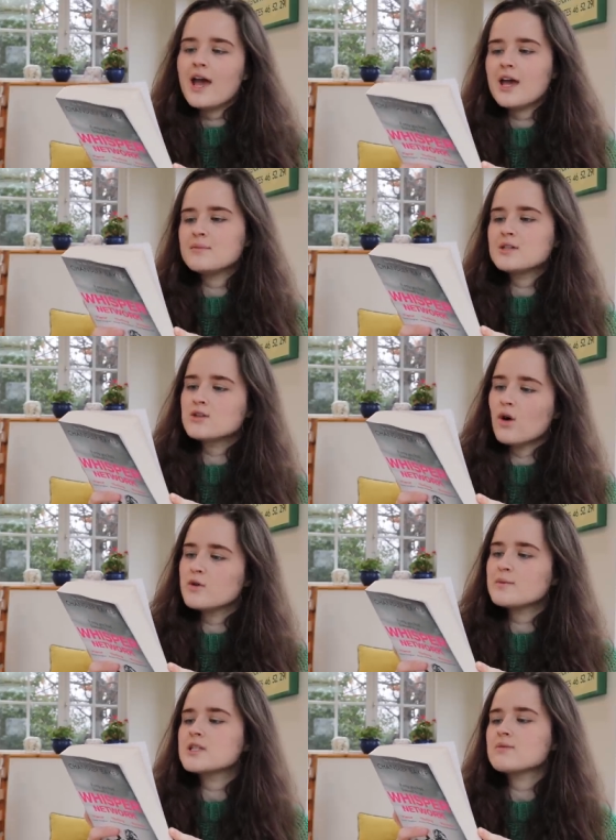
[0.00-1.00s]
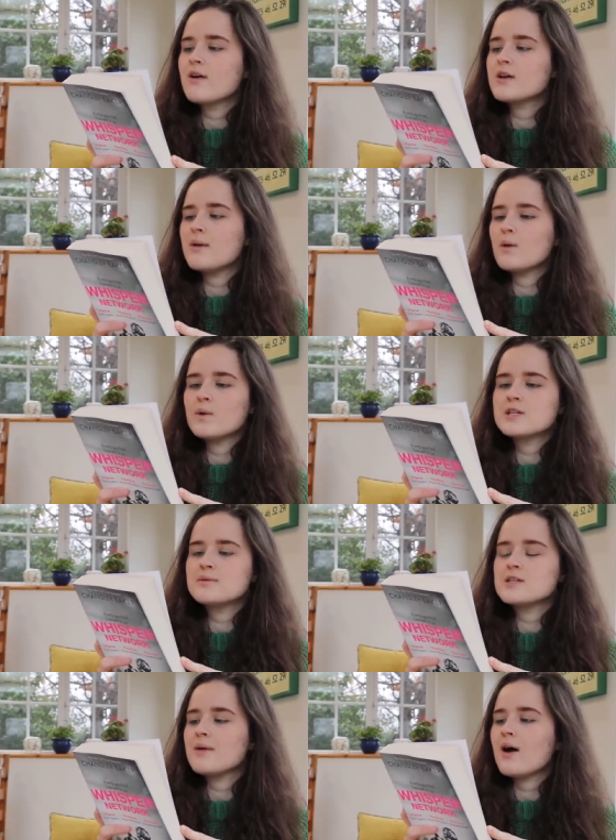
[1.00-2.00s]
Ames has always been surrounded by
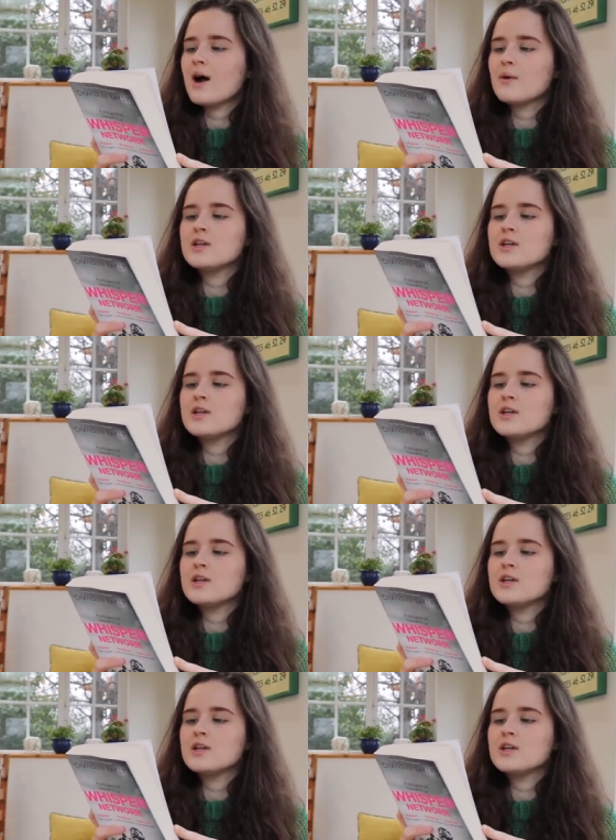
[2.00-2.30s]
whispers about how